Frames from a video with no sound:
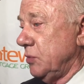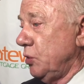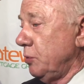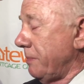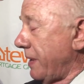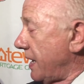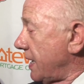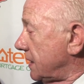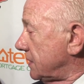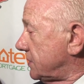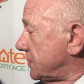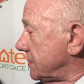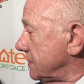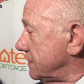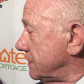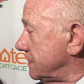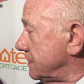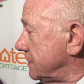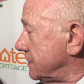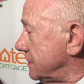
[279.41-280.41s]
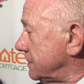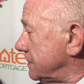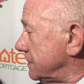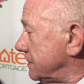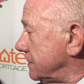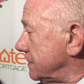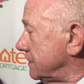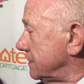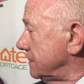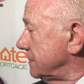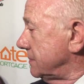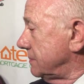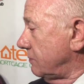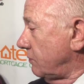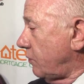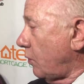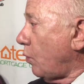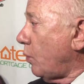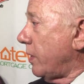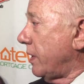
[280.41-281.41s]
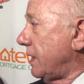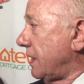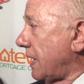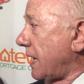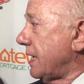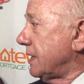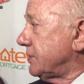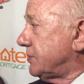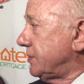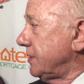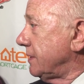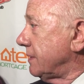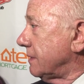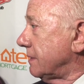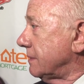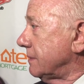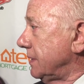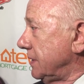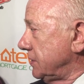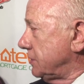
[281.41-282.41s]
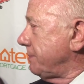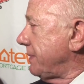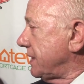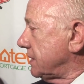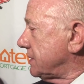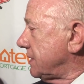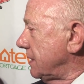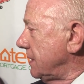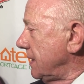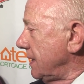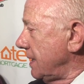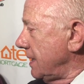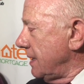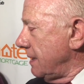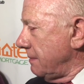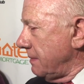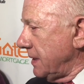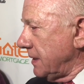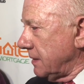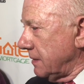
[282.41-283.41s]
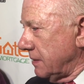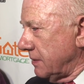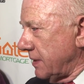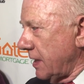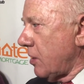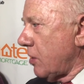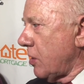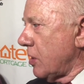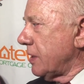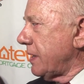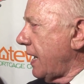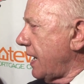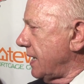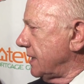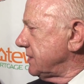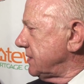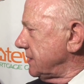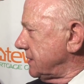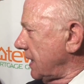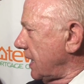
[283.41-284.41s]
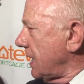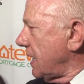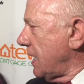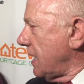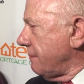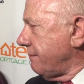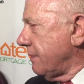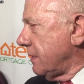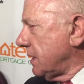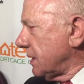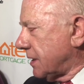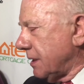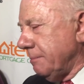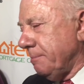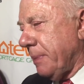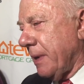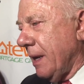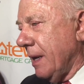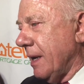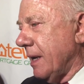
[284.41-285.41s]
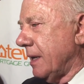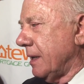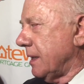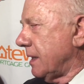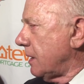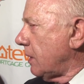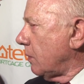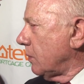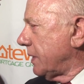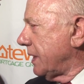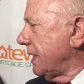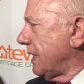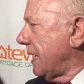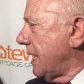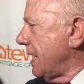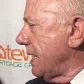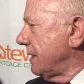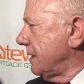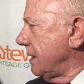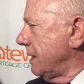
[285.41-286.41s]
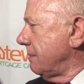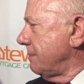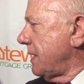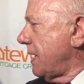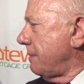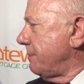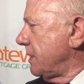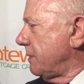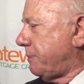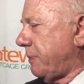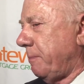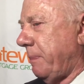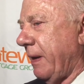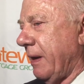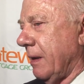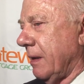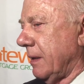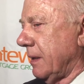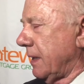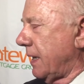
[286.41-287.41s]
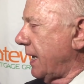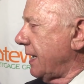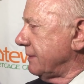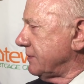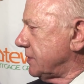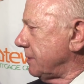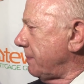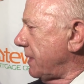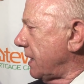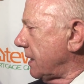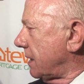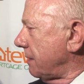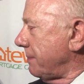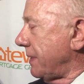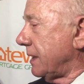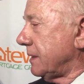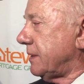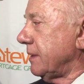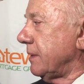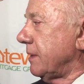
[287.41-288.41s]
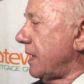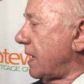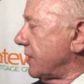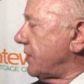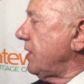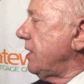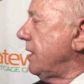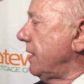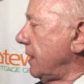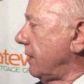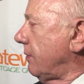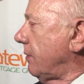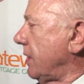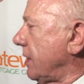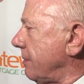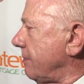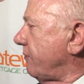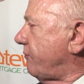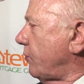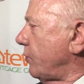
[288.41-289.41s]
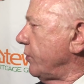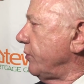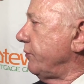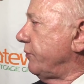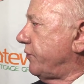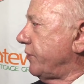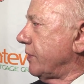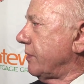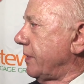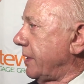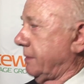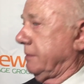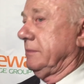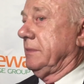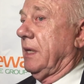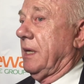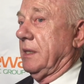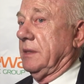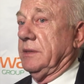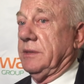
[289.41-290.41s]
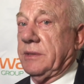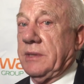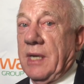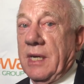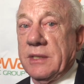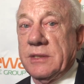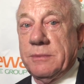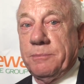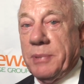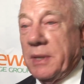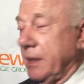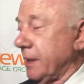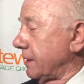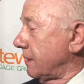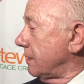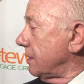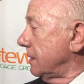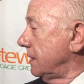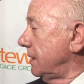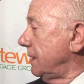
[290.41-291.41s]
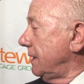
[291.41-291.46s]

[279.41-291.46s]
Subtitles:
UMass for one last year. He's the best. There are guys at that level that can play. Now, don't get lined up, not be prepared, and have somebody come out there and knock your head around before you figure out, this guy's a player.